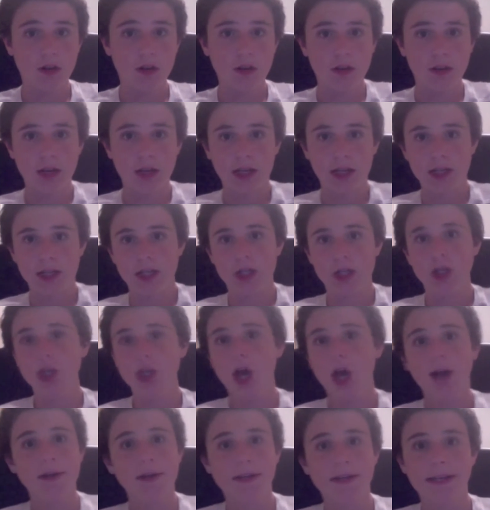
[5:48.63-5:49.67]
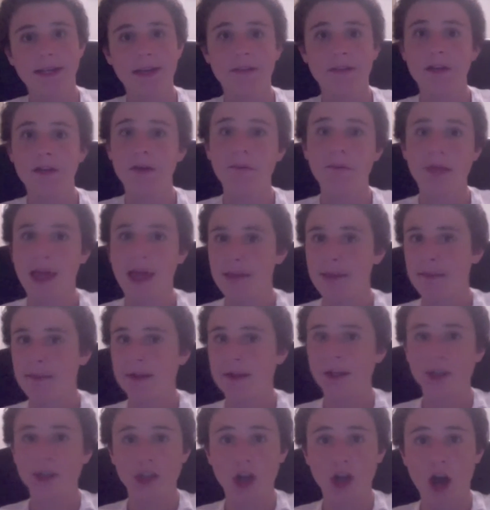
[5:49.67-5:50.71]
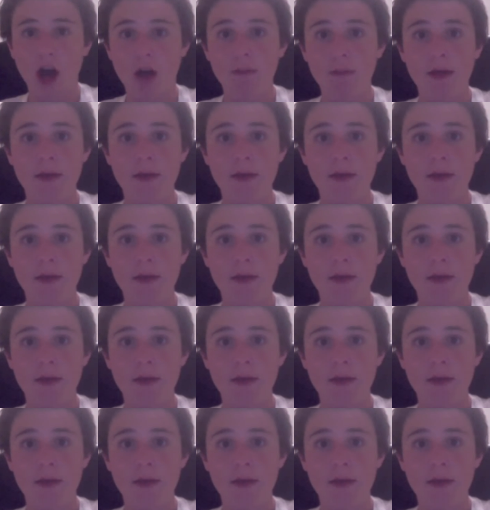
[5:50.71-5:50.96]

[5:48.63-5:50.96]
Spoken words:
like not giving a black man a job